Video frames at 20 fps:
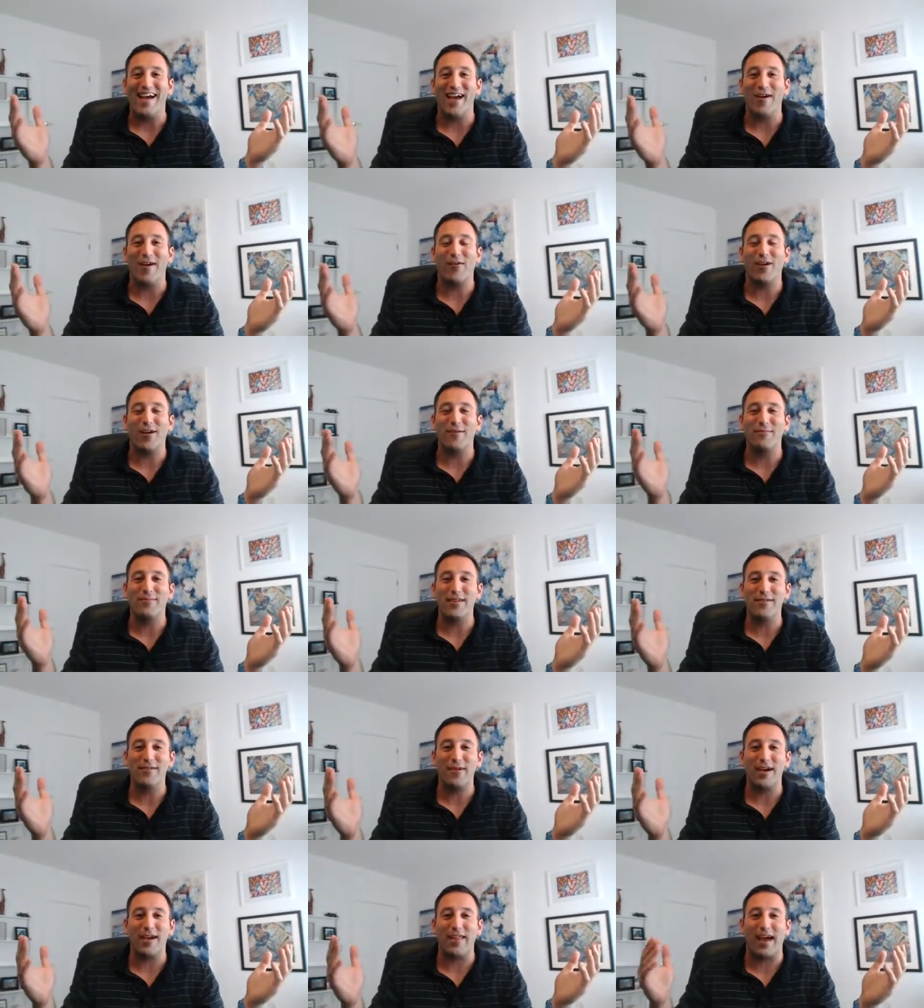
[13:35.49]
And what I
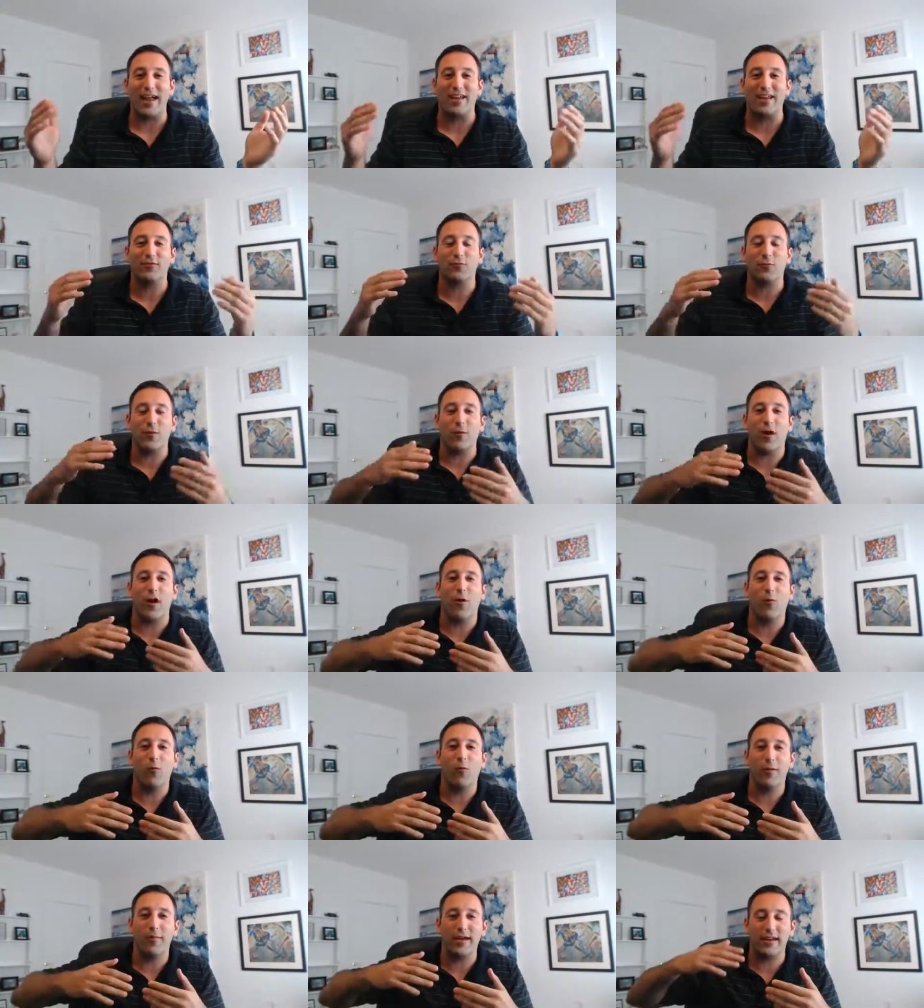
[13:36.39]
mean by that is when a
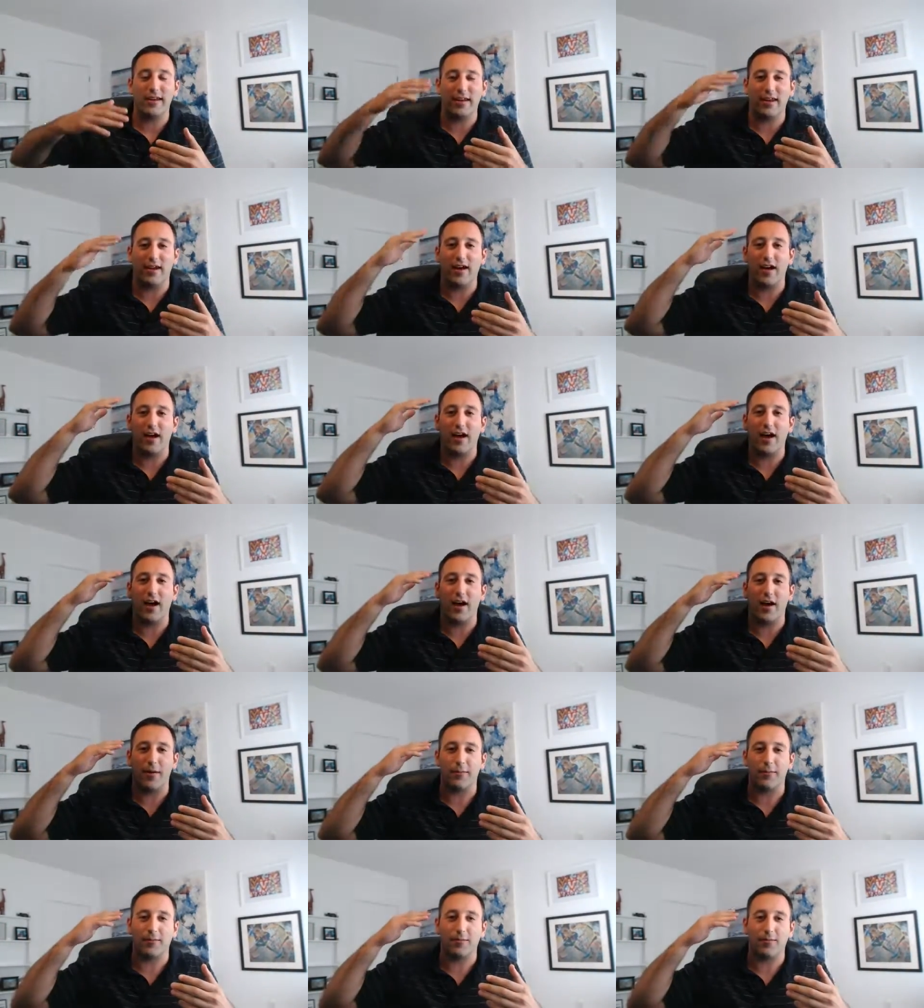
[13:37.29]
woman,
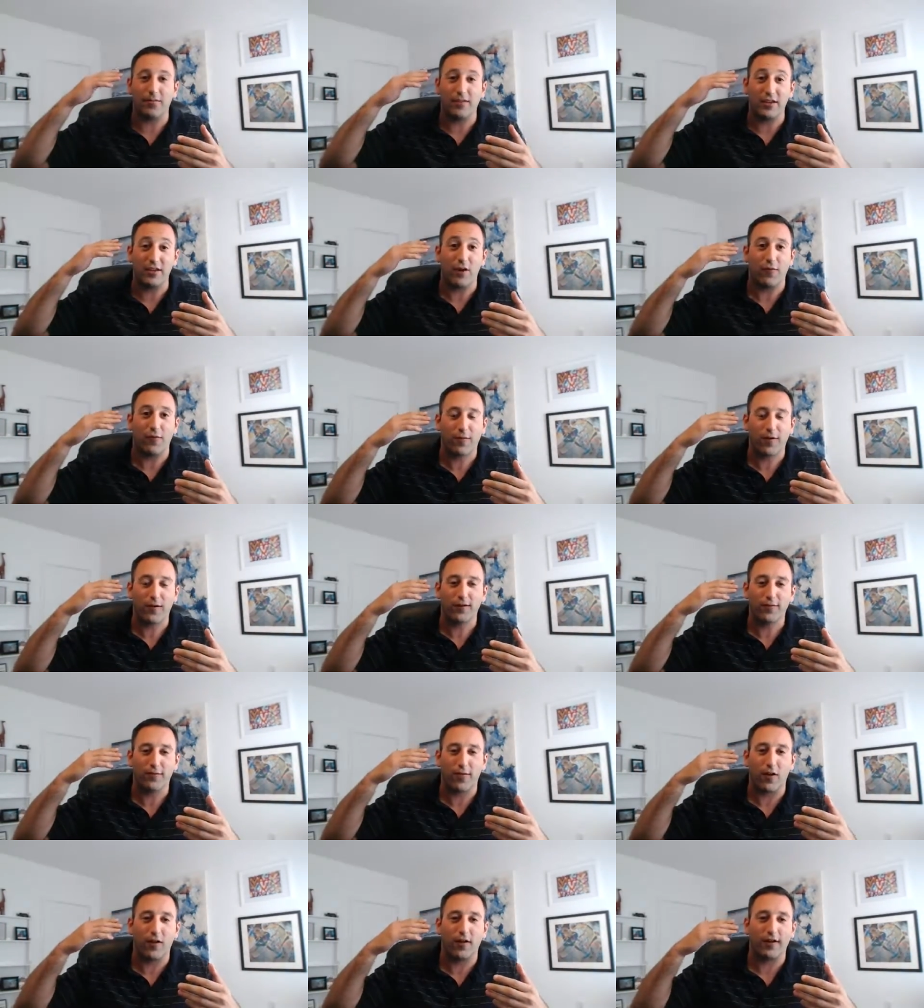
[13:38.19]
um, you know,
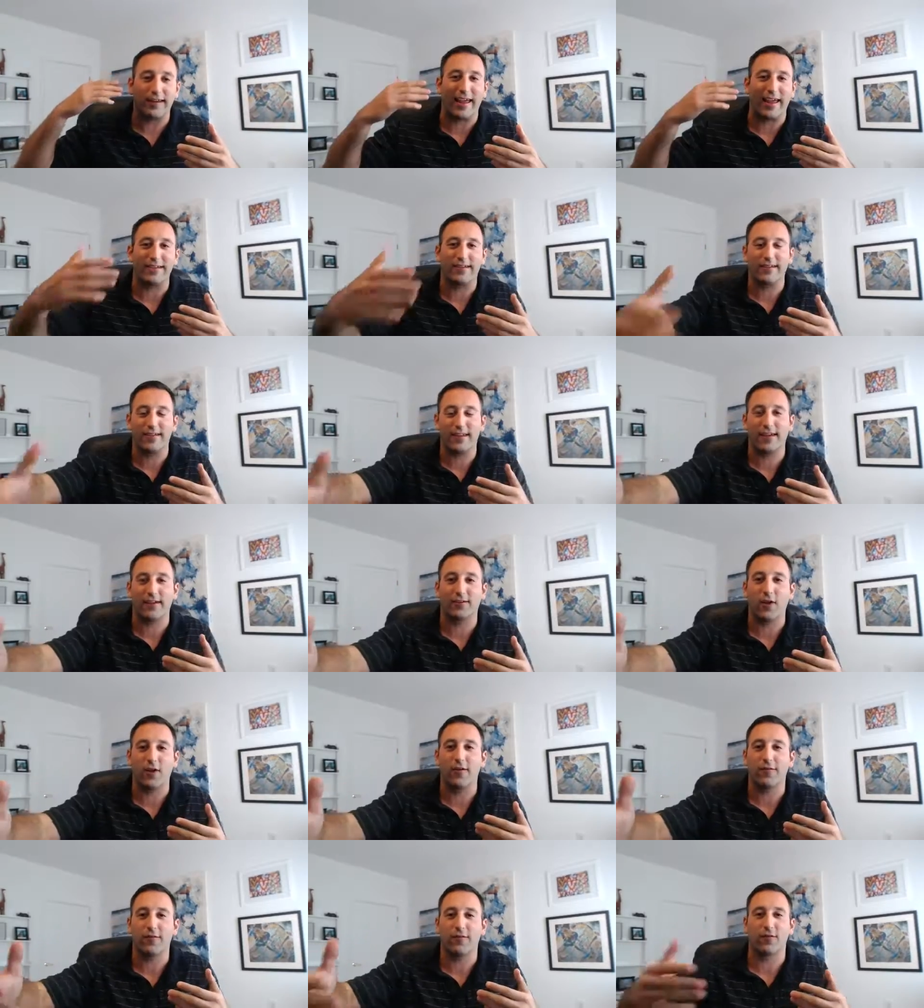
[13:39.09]
first of all, gets things
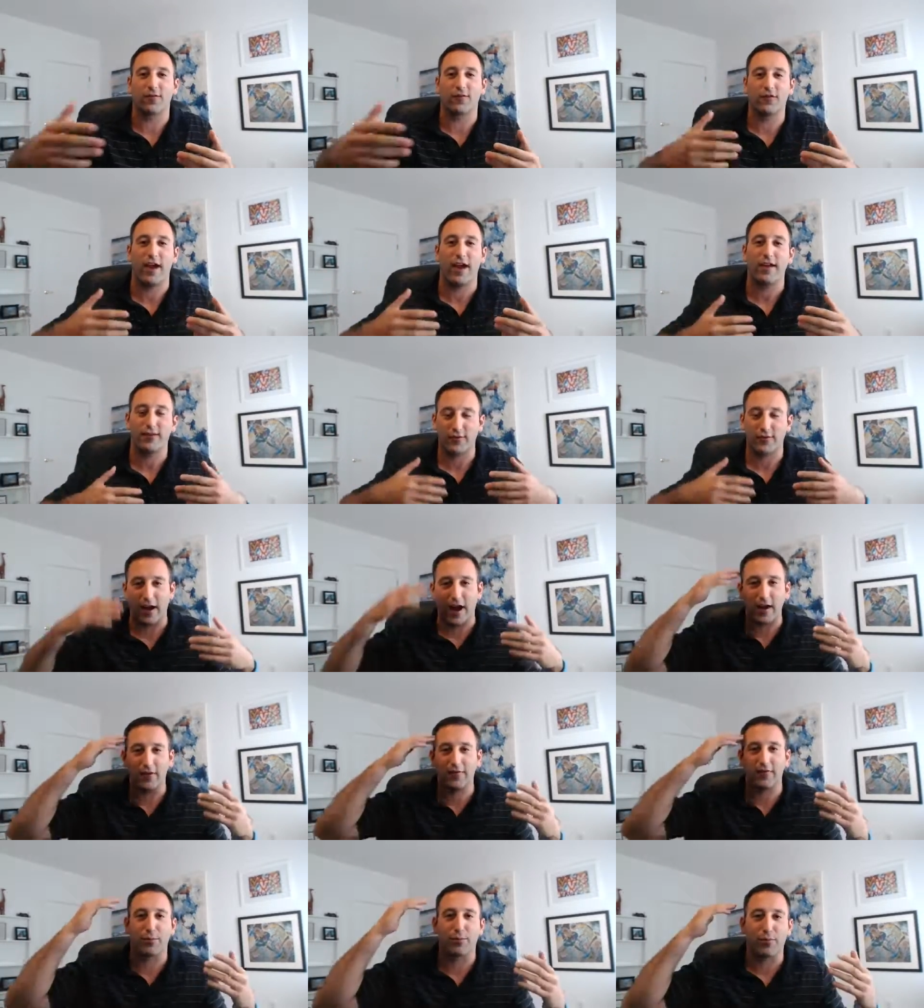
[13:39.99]
off of her chest or
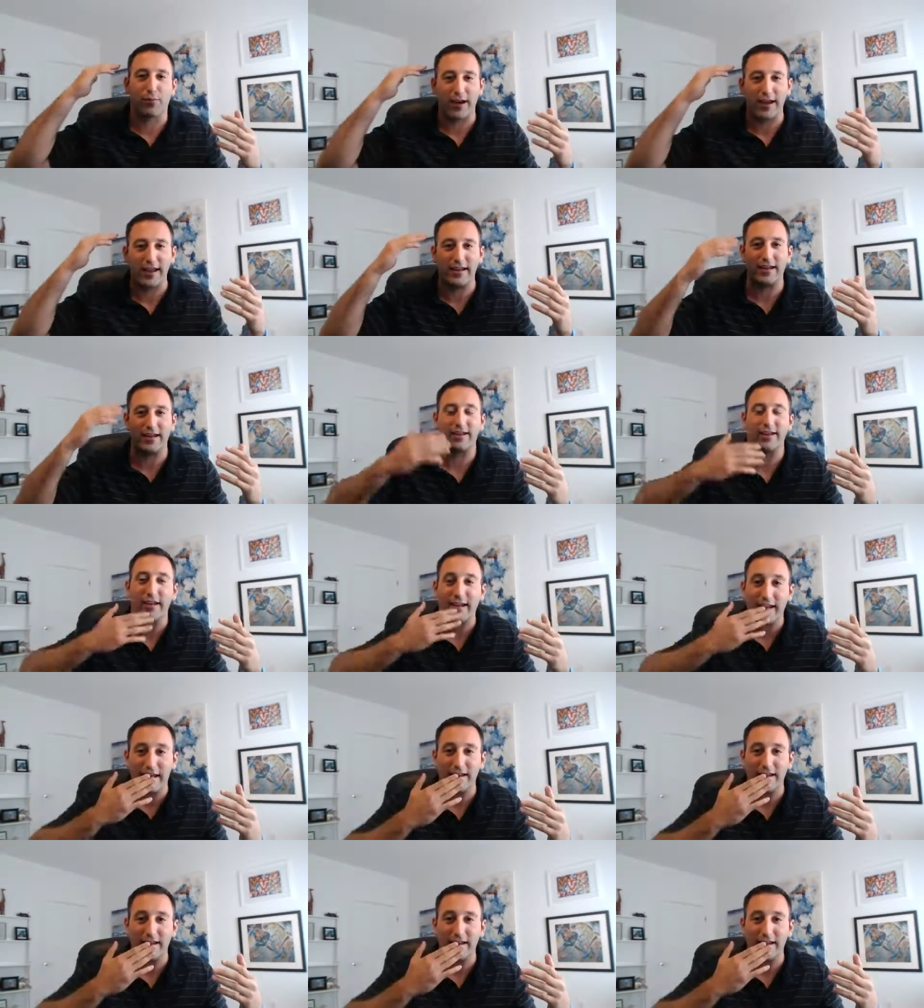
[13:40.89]
out of her brain and